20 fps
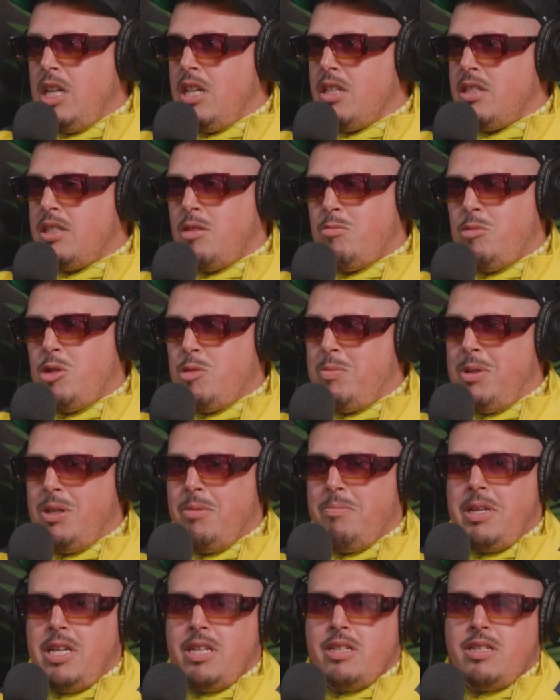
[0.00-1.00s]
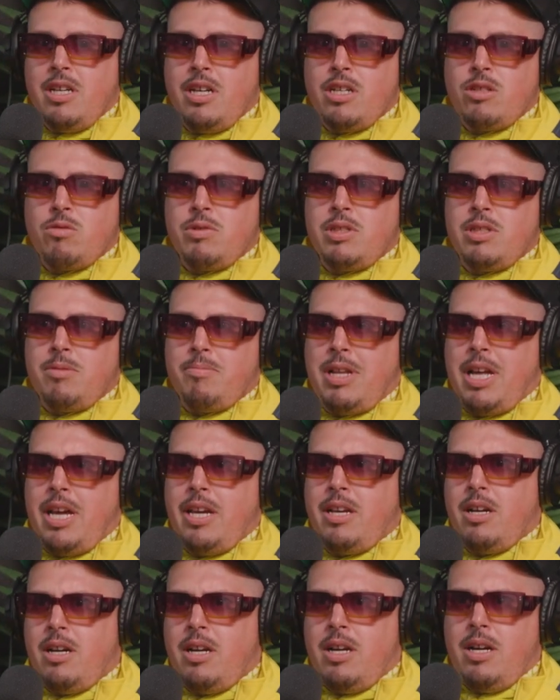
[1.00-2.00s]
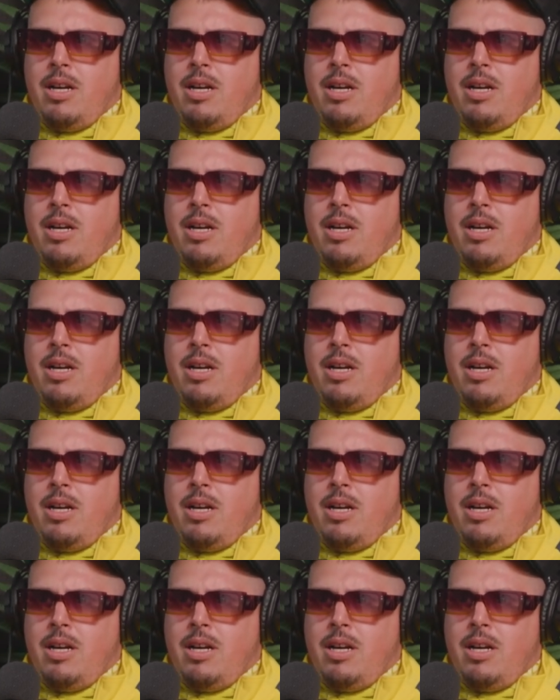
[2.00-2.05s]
someone put me in touch with some like